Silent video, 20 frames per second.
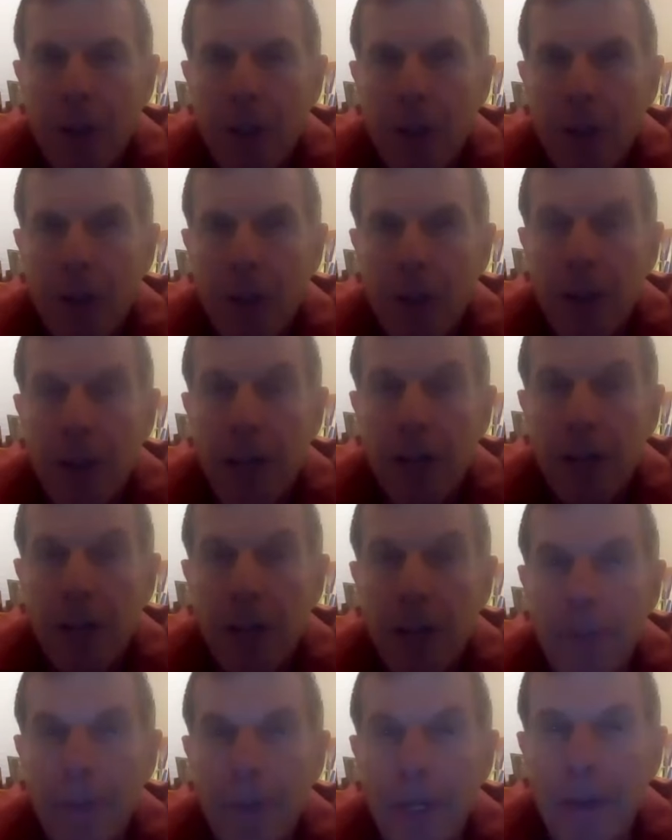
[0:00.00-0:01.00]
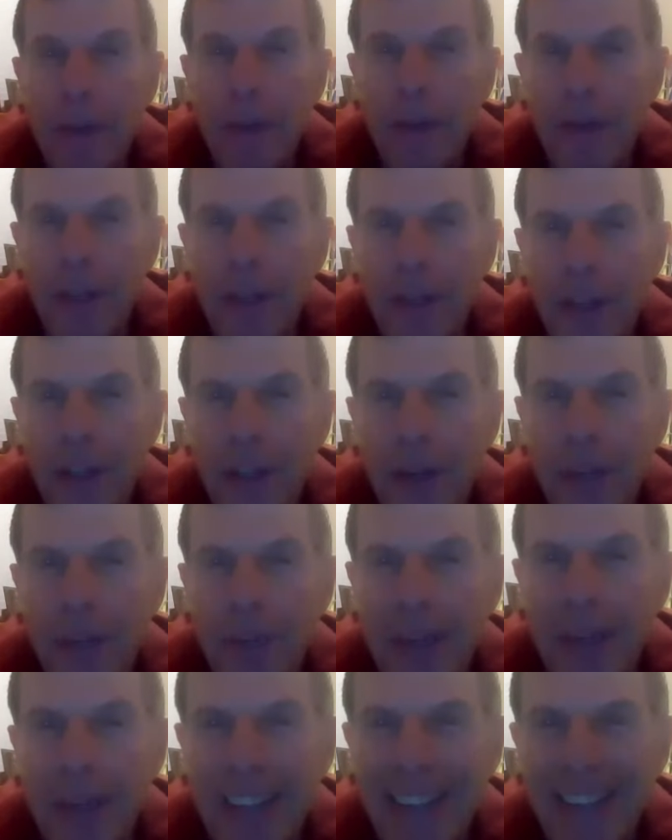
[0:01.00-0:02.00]
Can you guys hear me? There you go, I'm
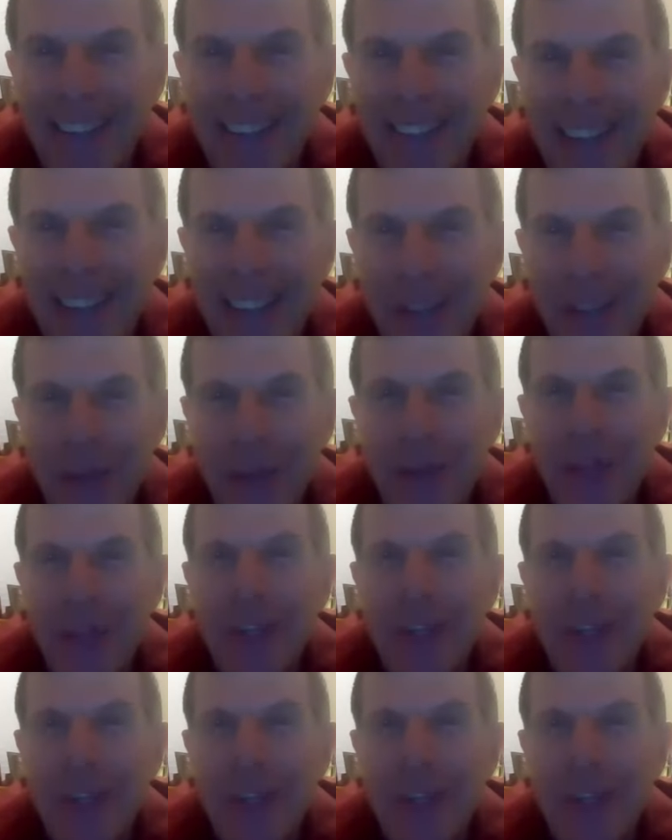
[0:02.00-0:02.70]
back. Thank you.